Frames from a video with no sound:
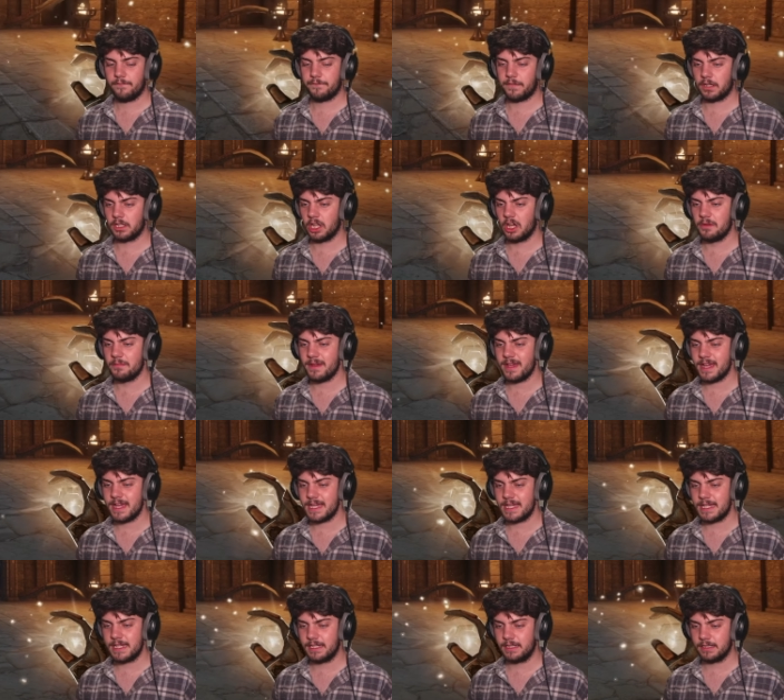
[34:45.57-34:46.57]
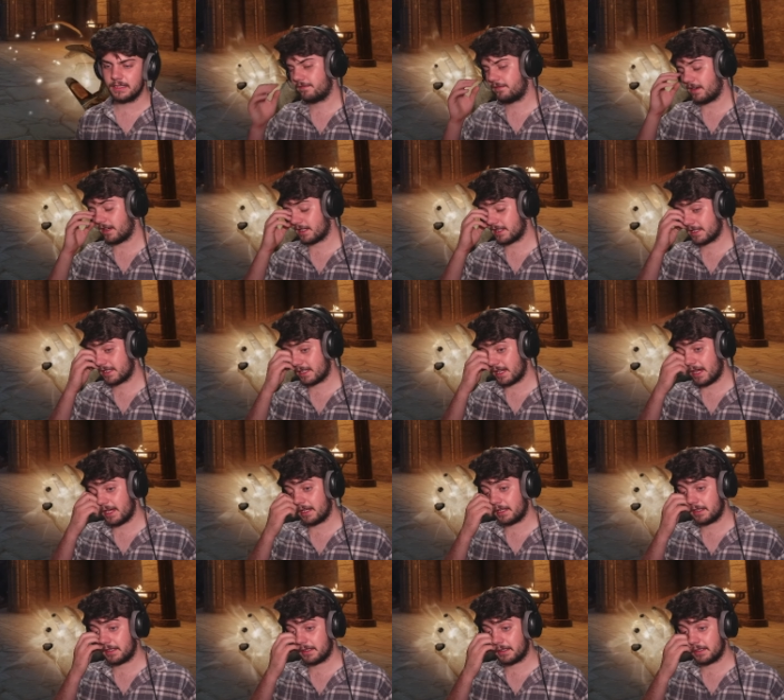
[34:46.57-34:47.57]
Follow me! Fuck's sake.
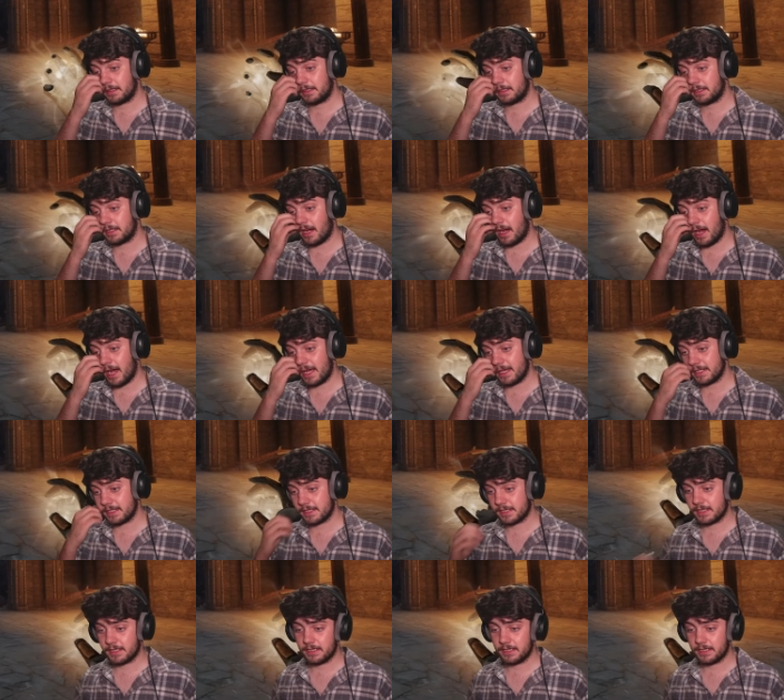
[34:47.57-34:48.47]
Guys.